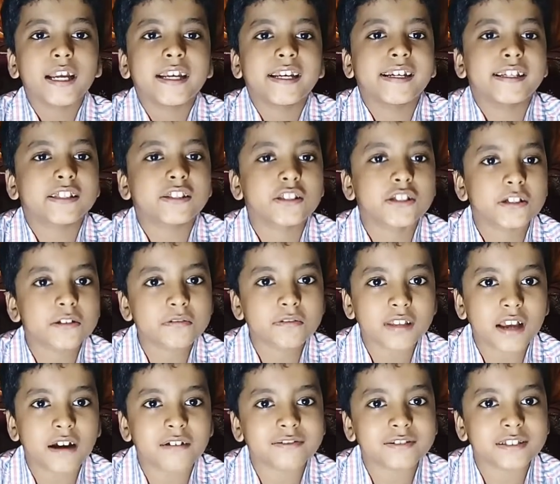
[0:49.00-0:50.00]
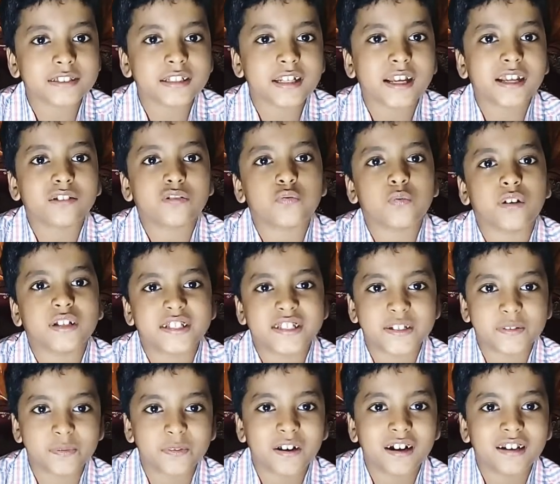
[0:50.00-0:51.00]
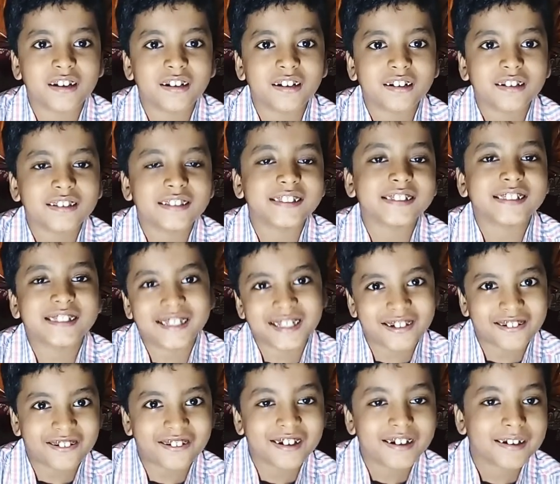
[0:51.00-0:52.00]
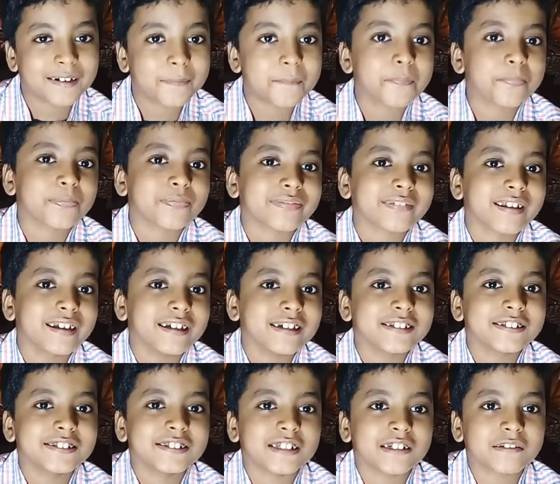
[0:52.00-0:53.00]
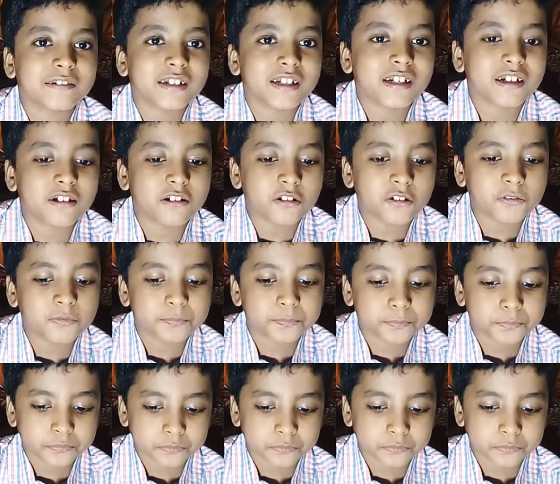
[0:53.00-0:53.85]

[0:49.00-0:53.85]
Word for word: in 2021 this year. So now